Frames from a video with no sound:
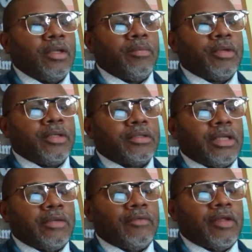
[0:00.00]
because I
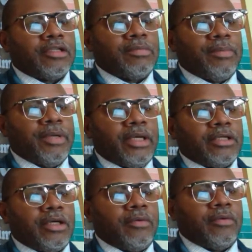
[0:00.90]
lost my page.
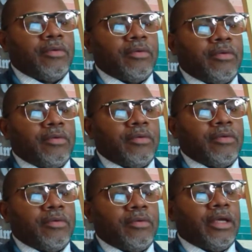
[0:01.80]
All right,
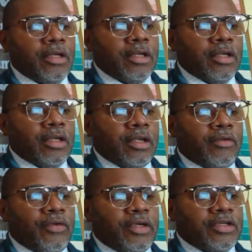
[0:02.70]
here we go.
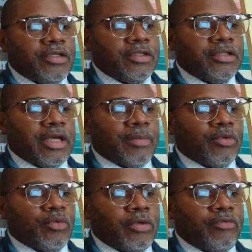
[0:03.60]

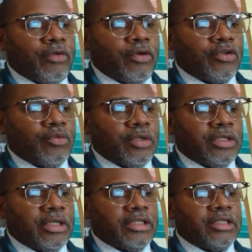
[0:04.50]
Ephesians chapter 1 and
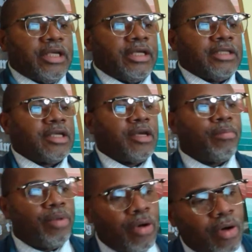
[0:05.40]
verse 1, it
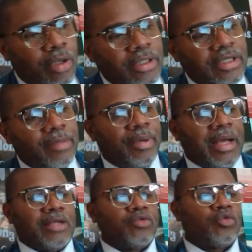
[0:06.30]
says, Paul,
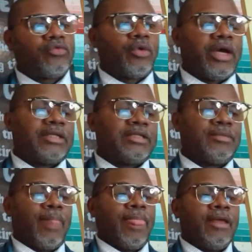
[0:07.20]
an apostle of
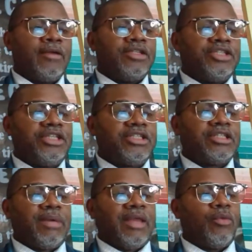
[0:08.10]
Christ,
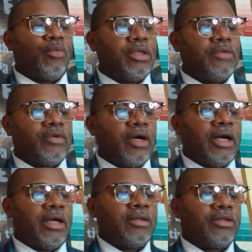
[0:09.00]
Jesus, by the will of
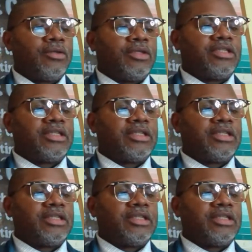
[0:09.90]
God, to the